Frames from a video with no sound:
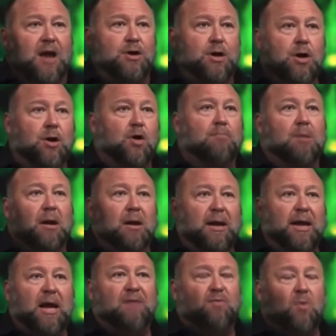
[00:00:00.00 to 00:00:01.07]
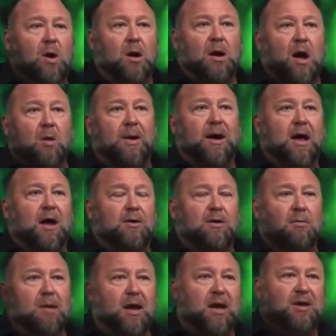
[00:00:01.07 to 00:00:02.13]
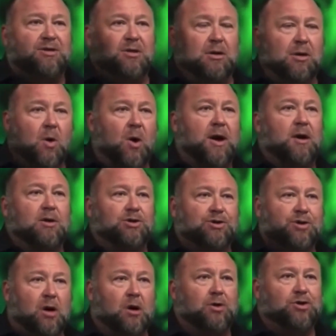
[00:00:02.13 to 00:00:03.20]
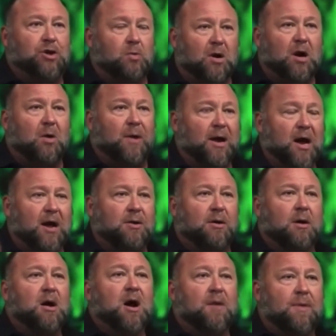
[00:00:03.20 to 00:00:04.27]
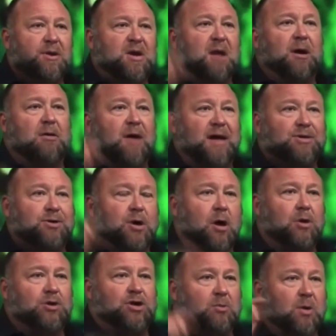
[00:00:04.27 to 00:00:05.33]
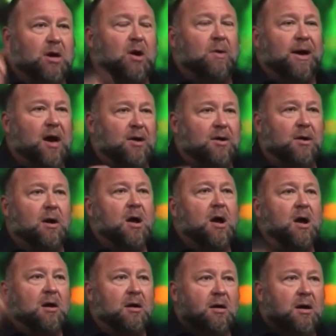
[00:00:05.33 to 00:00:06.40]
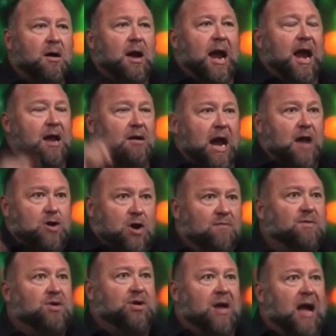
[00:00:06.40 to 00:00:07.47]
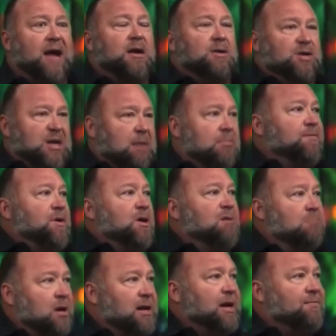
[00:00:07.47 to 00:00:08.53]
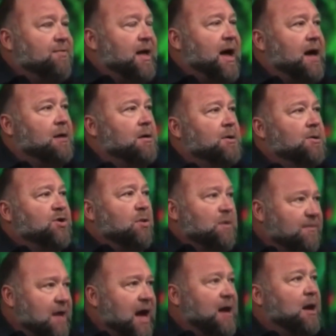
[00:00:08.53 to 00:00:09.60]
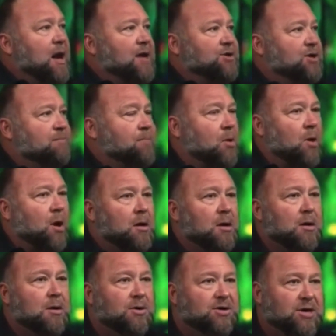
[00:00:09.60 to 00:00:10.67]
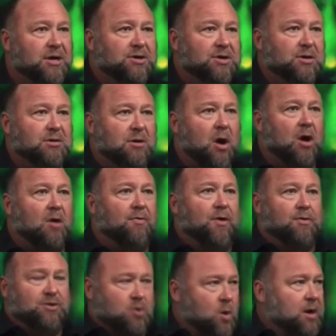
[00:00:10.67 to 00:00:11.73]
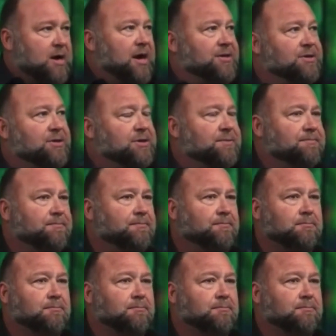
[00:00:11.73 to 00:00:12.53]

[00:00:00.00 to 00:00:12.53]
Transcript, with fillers: And you believe we're going under because the lawyers told you we're going under, the Democrats told you we're going under, and, and you've decided, some of you, to believe that. So we've gotten less support since all those court cases.